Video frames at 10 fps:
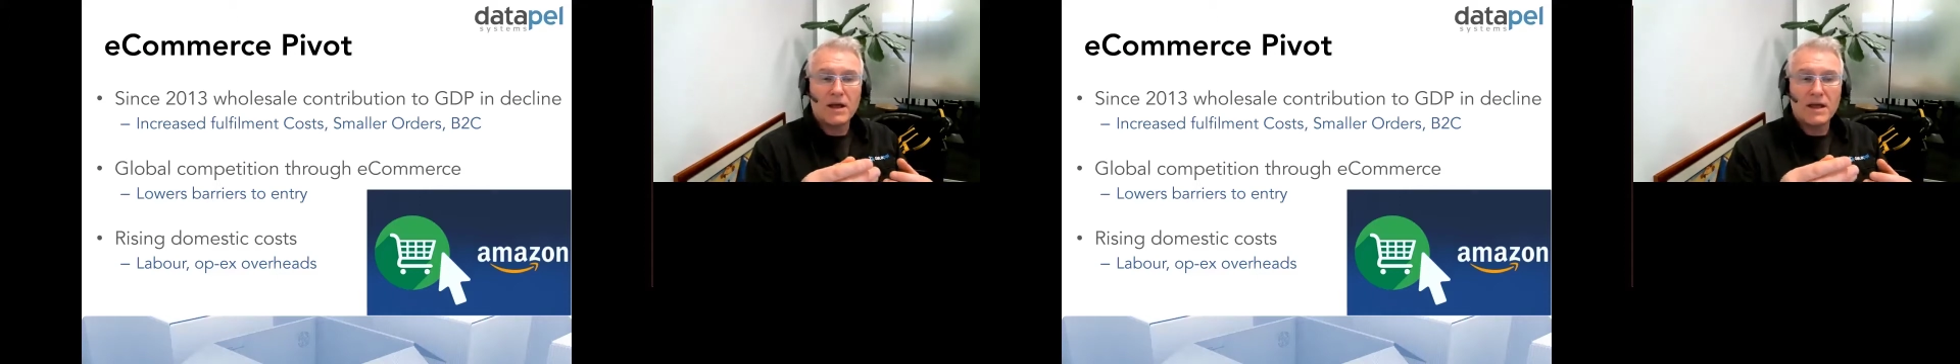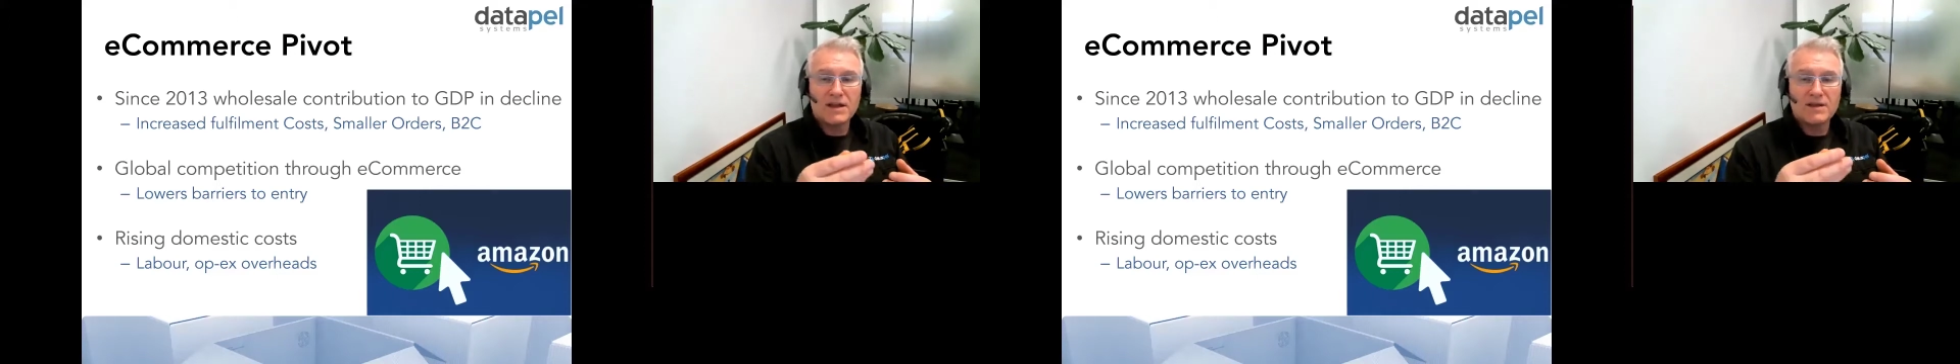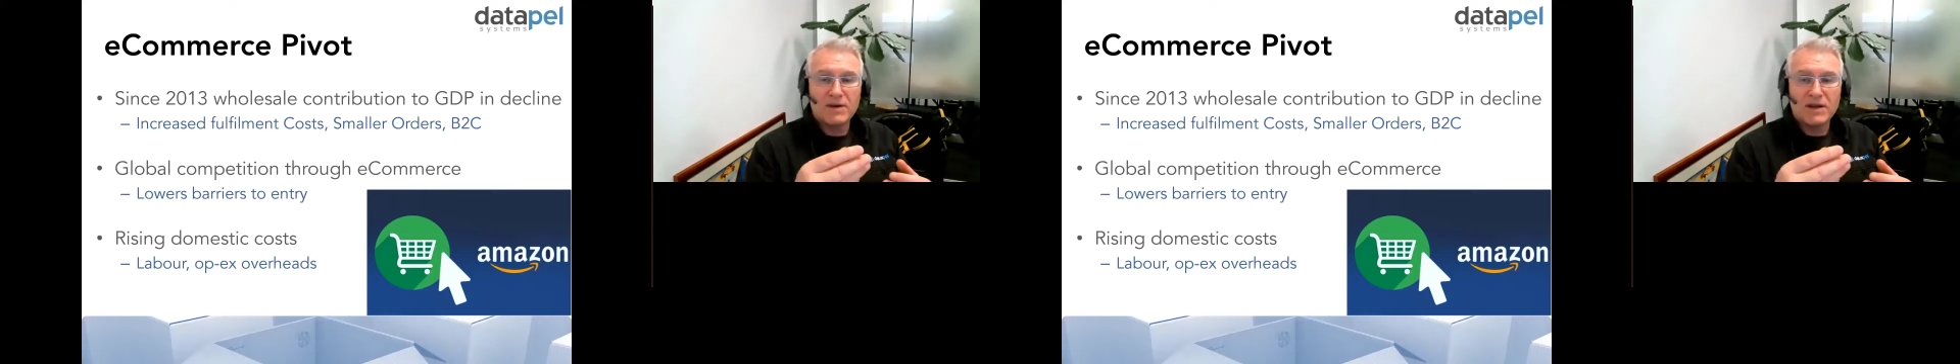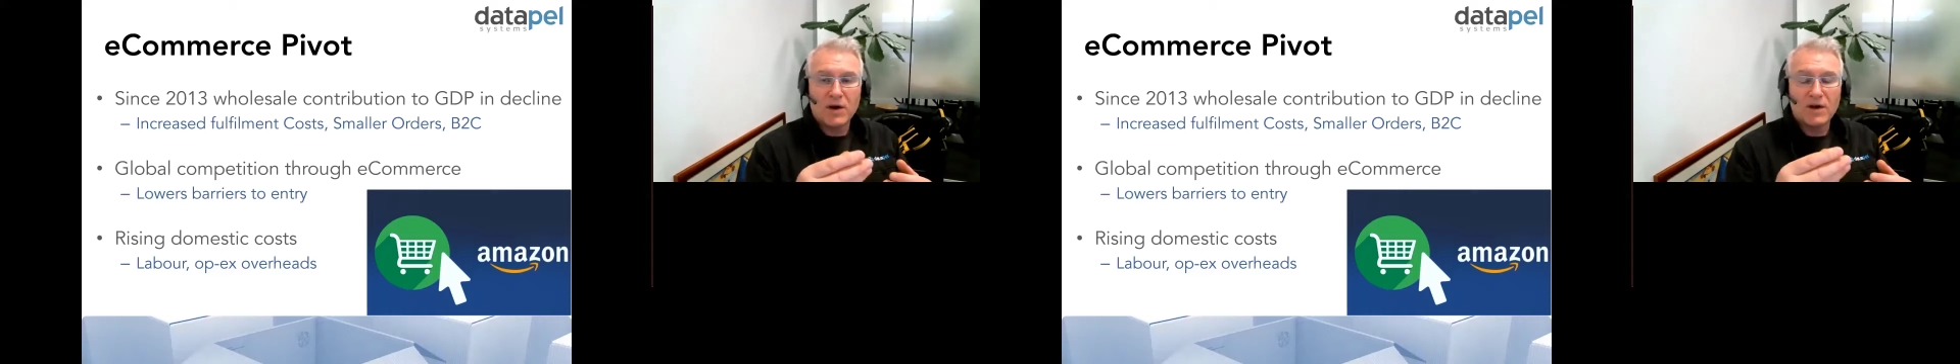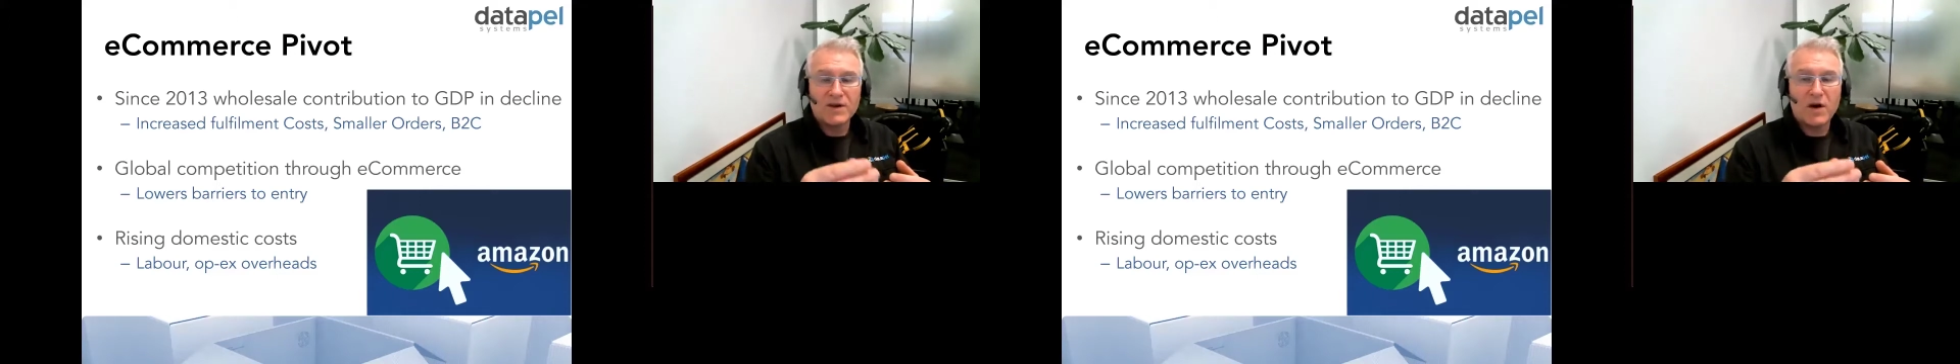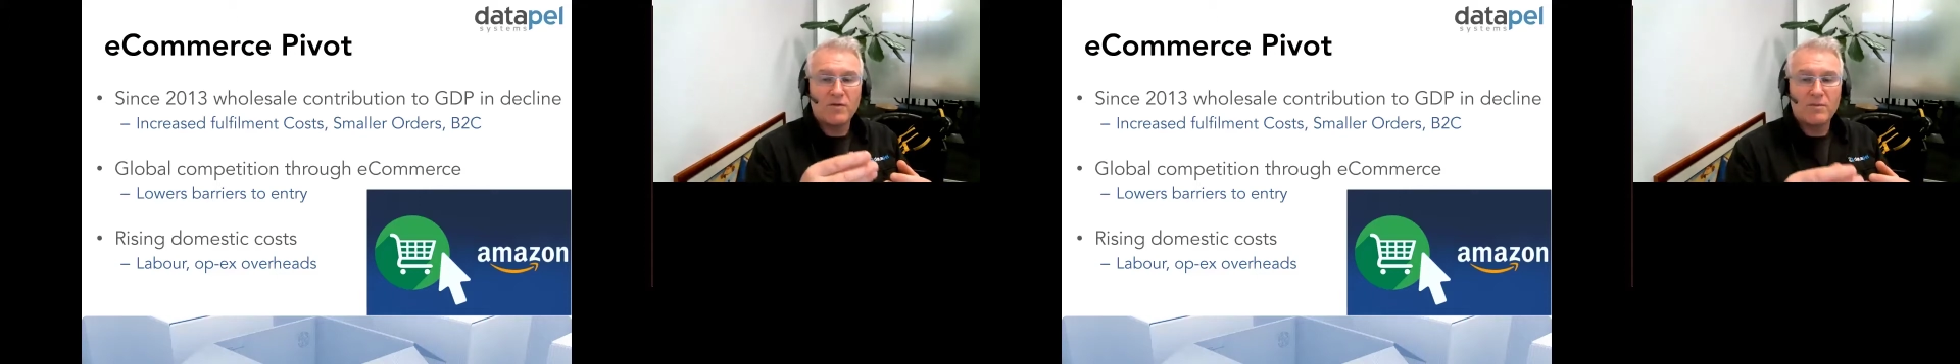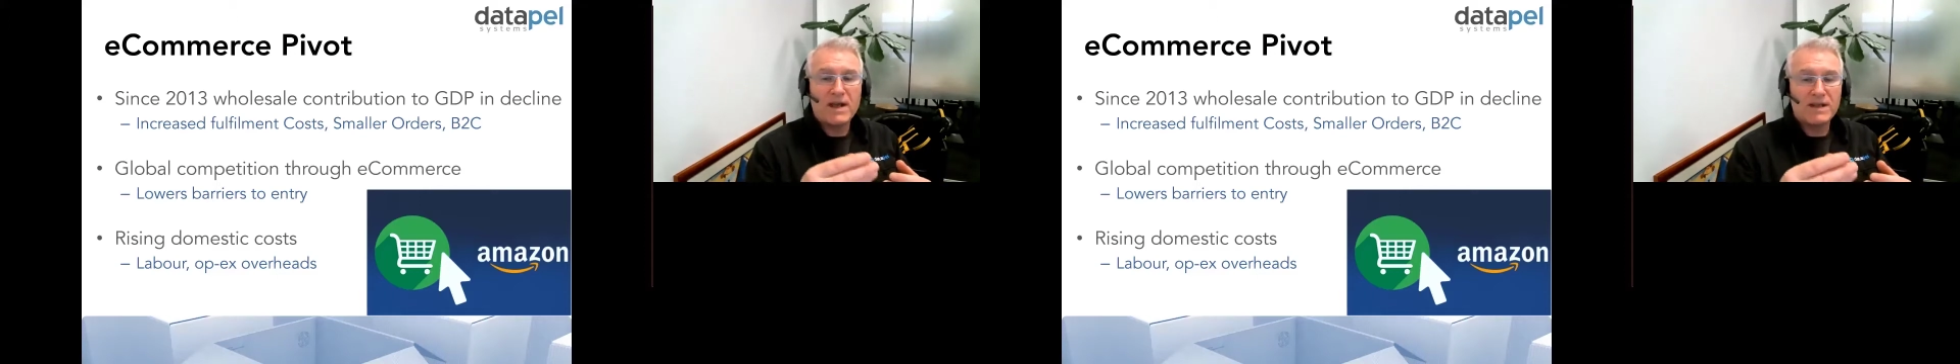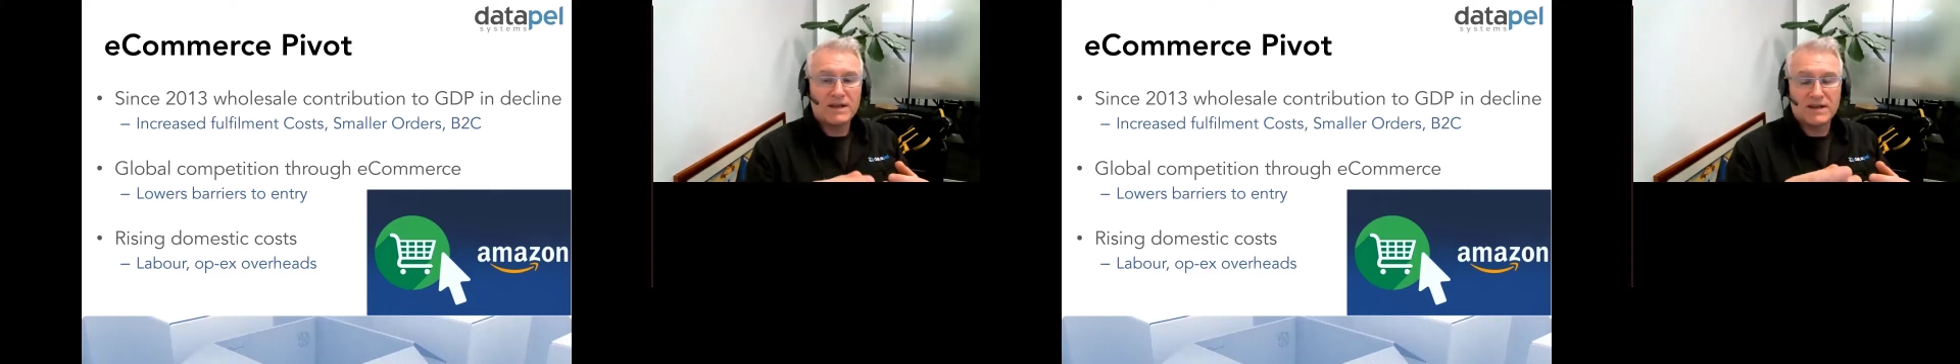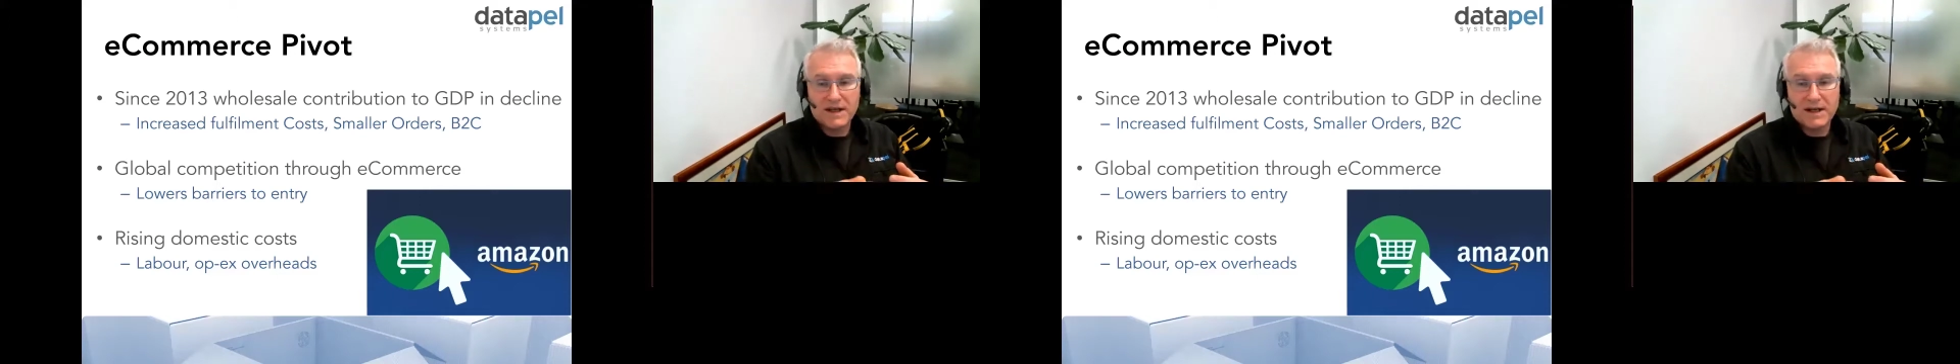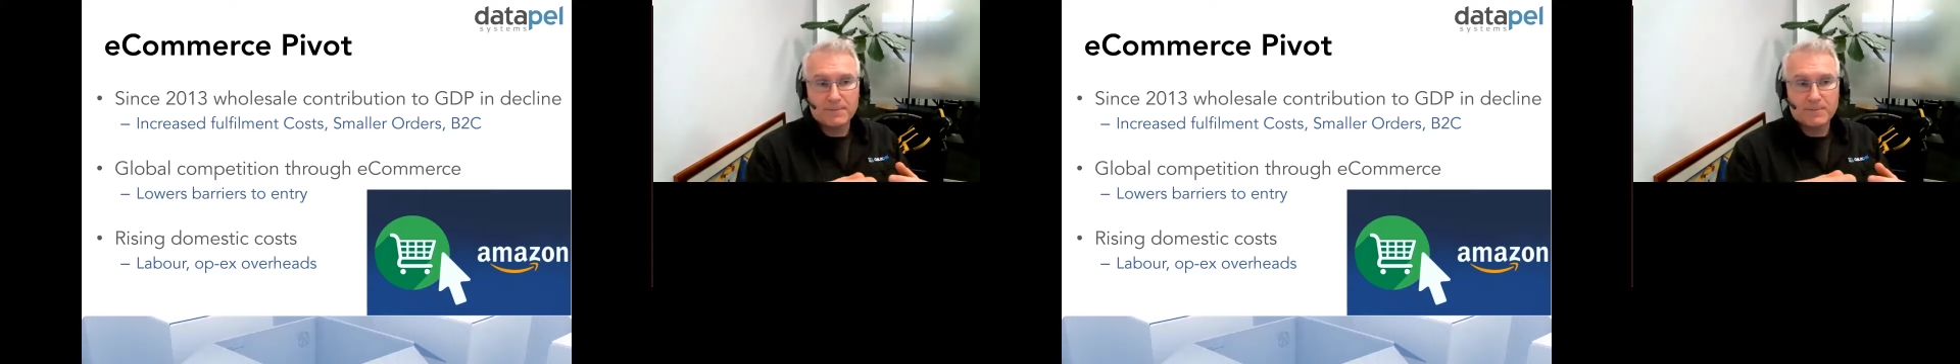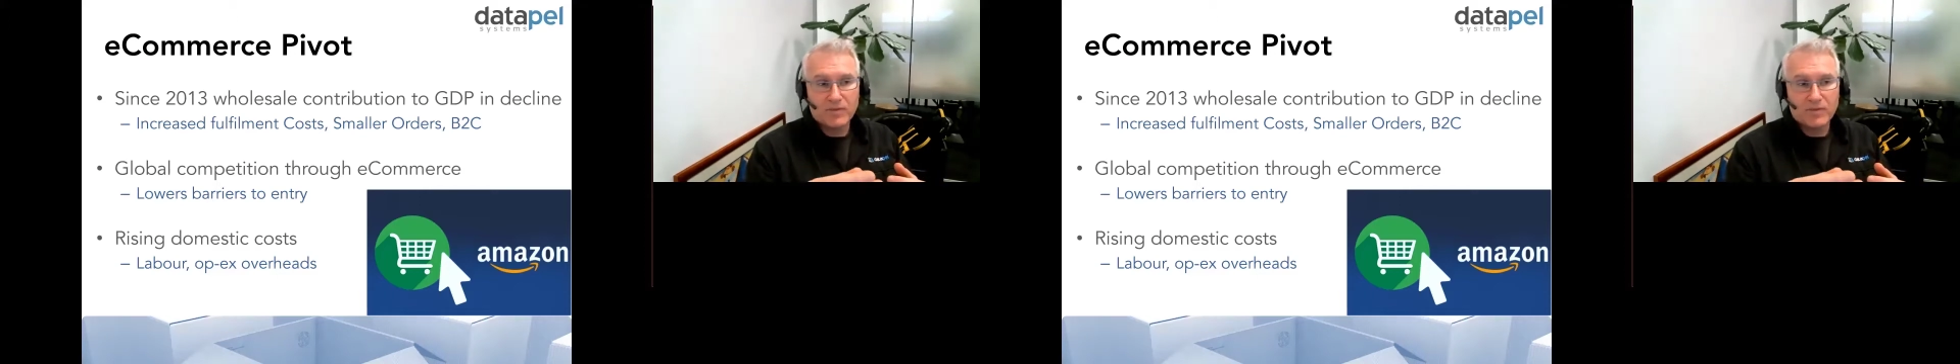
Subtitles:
is because of B2C.